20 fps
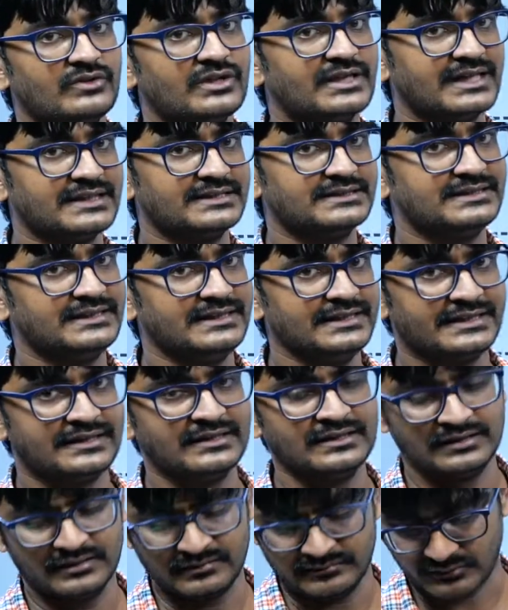can't see it
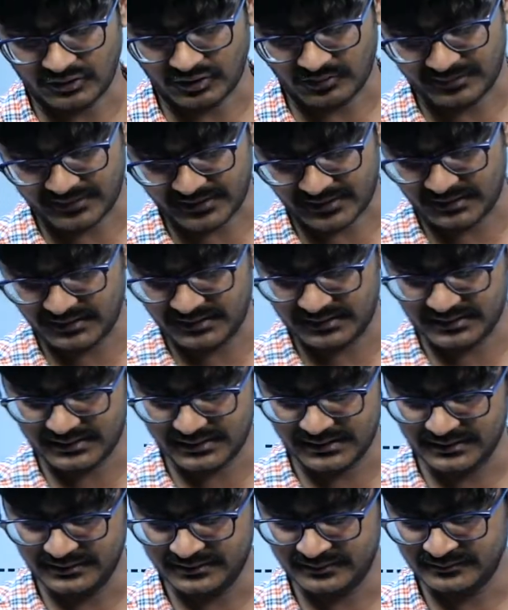properly,
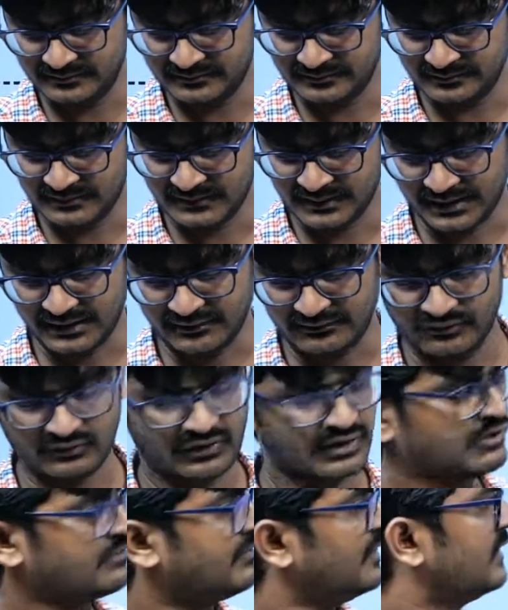right? And if you
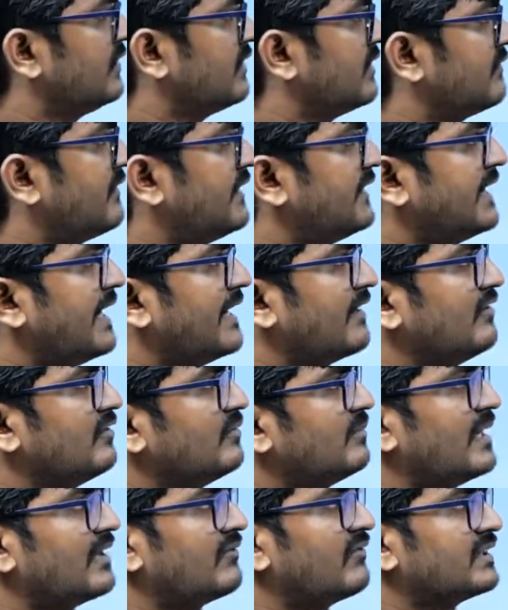want to find, you can find the angular
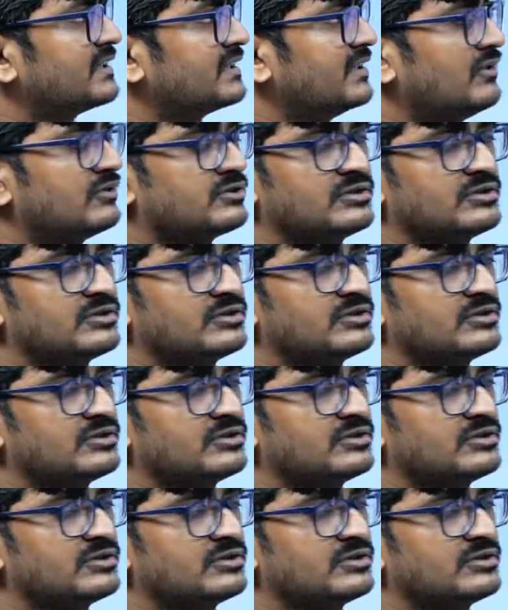magnification also,